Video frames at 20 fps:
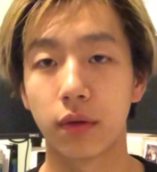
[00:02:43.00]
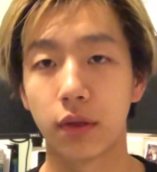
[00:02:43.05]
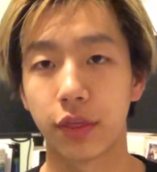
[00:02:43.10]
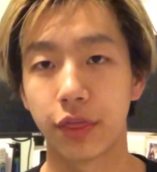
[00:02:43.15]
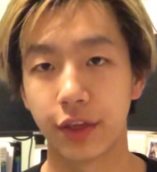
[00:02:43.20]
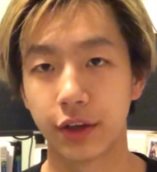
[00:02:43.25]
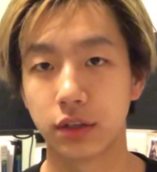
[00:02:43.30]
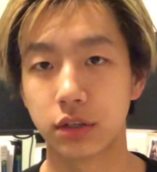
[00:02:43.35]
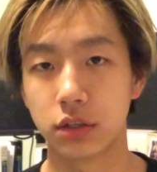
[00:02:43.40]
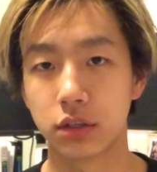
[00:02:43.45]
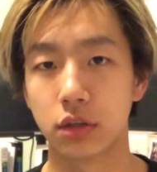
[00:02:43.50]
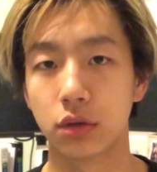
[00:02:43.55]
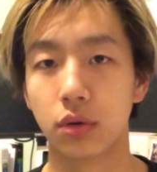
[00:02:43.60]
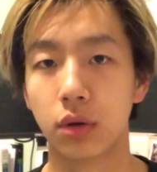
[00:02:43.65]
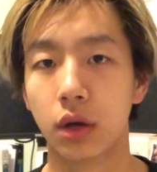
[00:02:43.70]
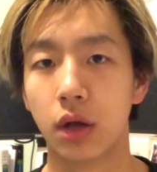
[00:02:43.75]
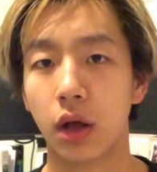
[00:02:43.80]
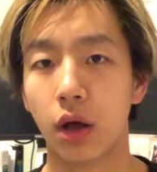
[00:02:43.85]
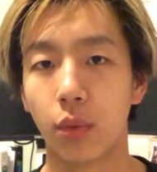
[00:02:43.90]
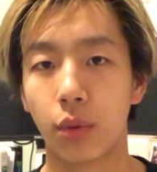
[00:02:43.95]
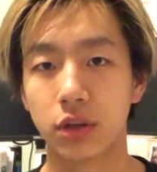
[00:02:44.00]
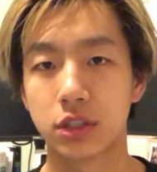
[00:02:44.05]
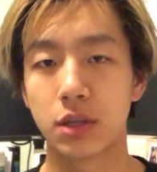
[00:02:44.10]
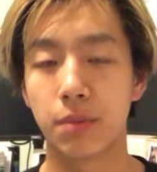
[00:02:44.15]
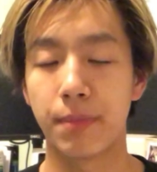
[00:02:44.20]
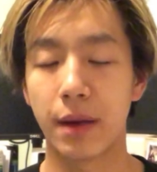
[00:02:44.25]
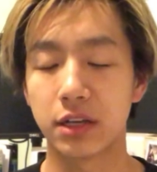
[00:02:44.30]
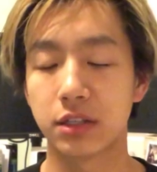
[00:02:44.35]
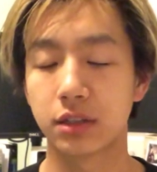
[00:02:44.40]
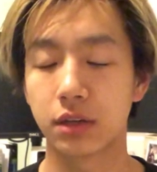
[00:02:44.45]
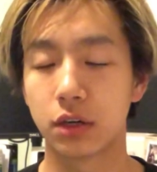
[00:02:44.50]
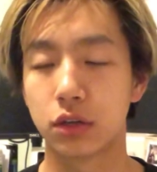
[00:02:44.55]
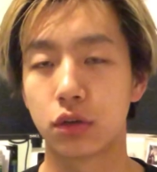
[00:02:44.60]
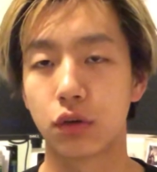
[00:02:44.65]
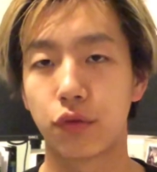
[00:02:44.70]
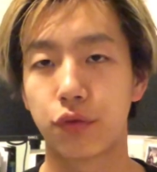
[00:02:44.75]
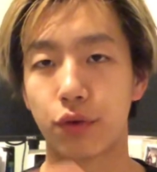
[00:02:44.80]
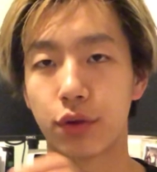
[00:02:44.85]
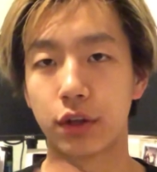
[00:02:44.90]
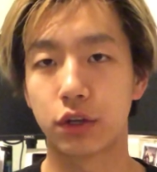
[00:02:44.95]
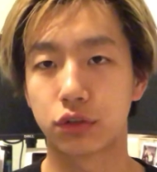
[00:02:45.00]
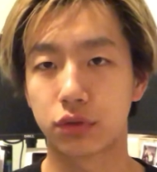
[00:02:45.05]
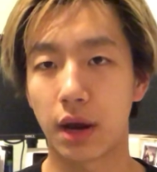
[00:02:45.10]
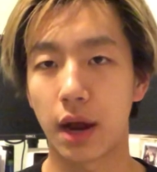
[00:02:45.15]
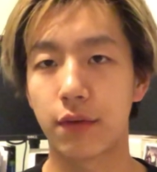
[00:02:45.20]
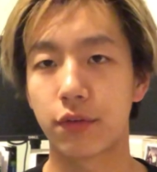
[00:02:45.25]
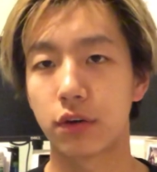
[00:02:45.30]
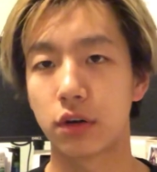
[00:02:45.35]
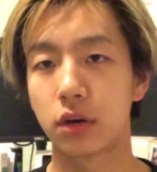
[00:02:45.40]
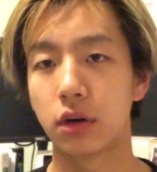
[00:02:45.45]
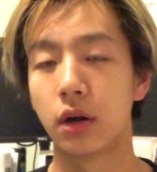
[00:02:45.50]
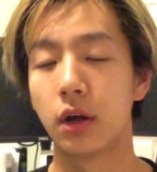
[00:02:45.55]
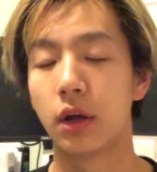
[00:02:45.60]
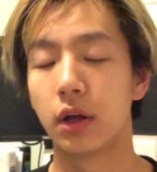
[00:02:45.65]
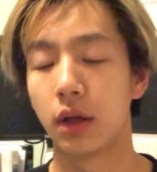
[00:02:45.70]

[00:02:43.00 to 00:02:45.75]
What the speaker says: thing to do, what's the best thing to do for the driver,